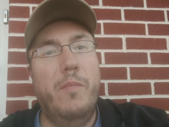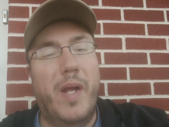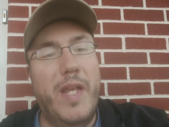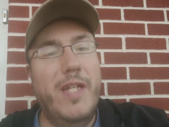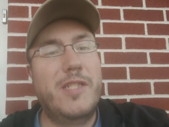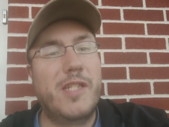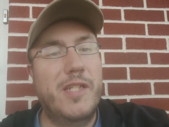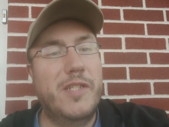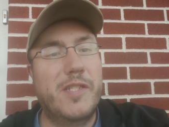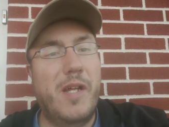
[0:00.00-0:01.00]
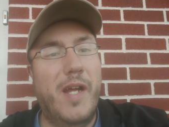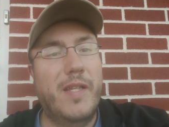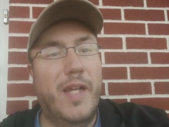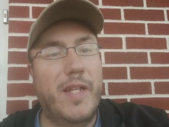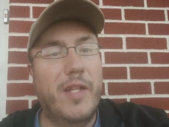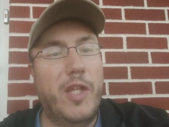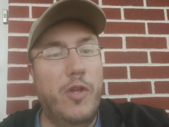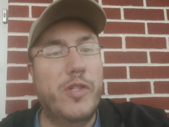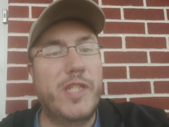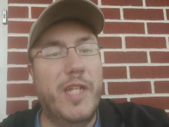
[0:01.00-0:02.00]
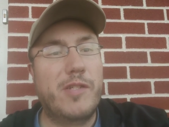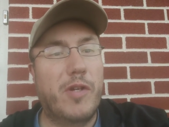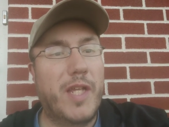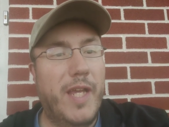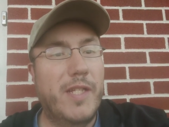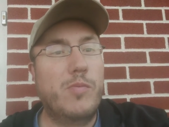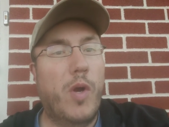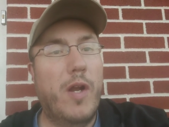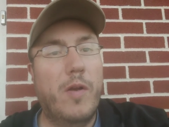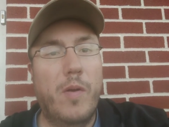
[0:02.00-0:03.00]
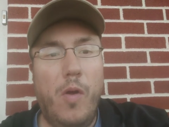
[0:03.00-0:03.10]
my niece is going to design like the cutesy sort of kids wear